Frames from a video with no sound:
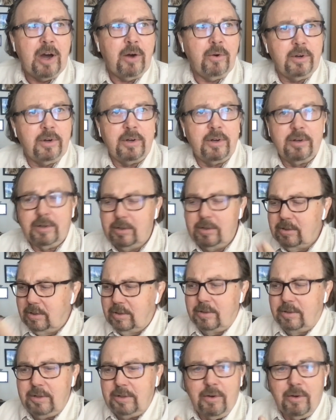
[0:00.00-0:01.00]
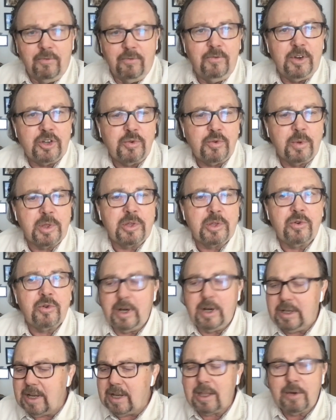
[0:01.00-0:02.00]
about visual
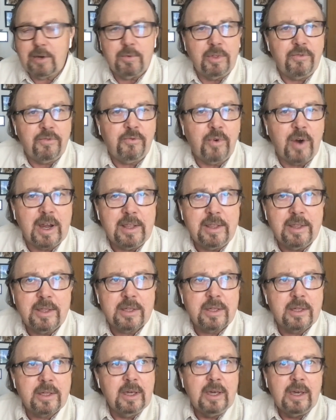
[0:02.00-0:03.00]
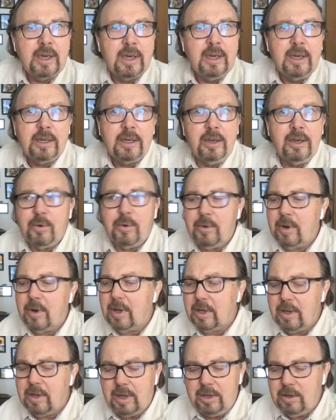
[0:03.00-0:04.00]
storytelling with friends,
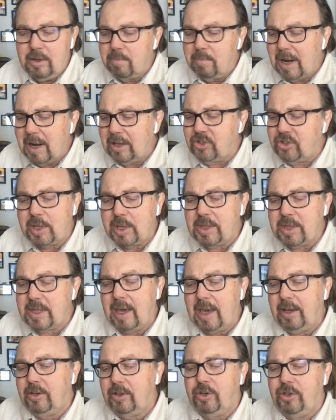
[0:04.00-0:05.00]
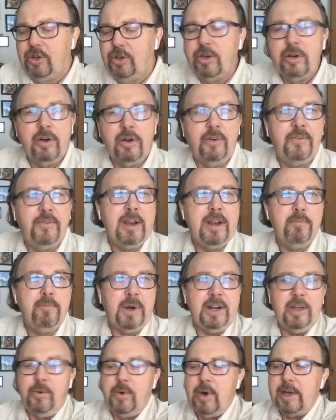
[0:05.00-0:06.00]
you might just say, do you know if
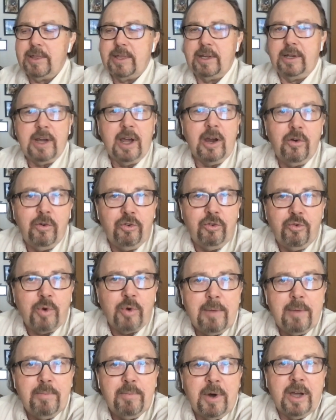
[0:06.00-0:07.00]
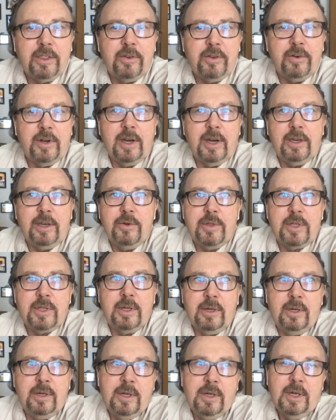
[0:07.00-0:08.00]
anybody who has a tripod they're not
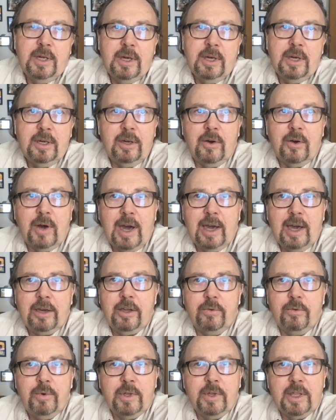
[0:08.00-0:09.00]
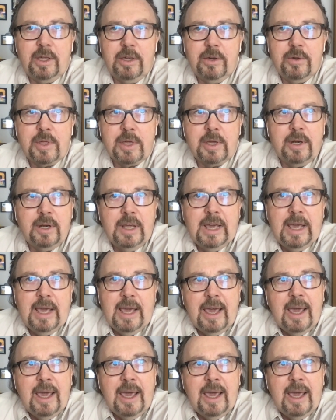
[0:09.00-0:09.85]
using? I could really use it.